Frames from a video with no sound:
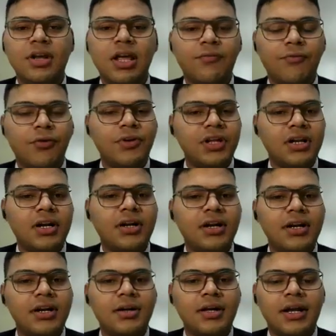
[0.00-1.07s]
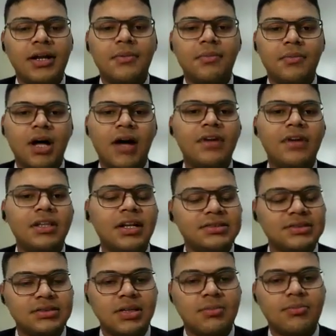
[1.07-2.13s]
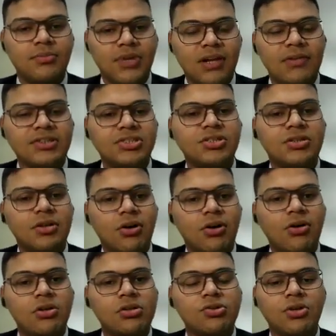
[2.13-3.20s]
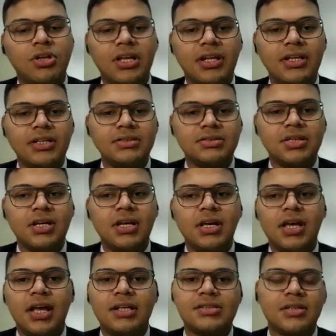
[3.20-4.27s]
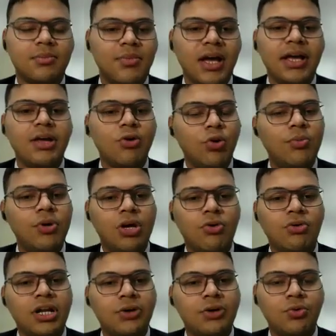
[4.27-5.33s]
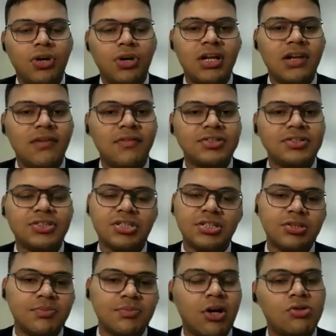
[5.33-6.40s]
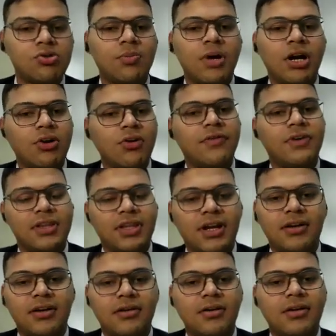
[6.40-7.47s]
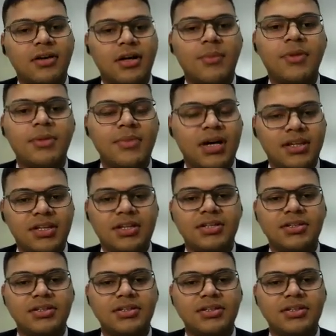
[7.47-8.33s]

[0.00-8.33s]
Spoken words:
there were like 1400, and after that some railway station also increased. And so my hometown, like Tundla railway station, is also part of Amrit Bharat.